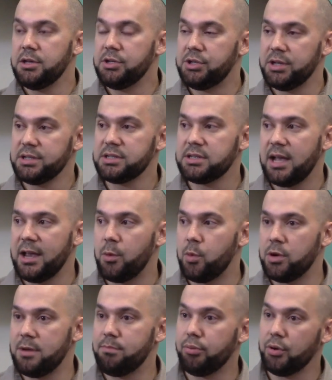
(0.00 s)
Just like
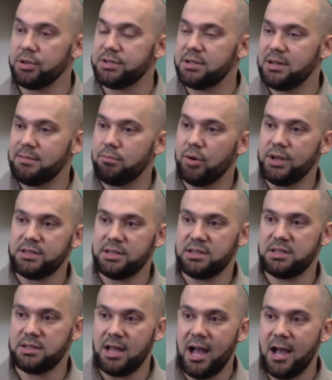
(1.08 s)
when a person embraces
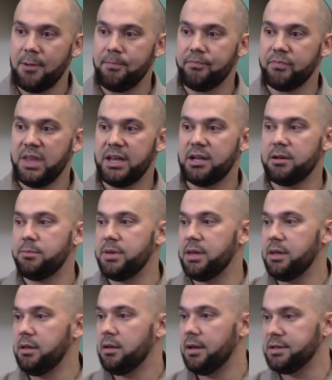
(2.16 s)
Islam, they could
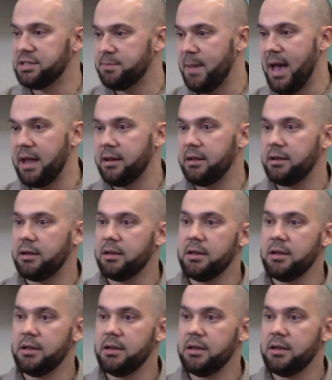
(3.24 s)
be Hispanic,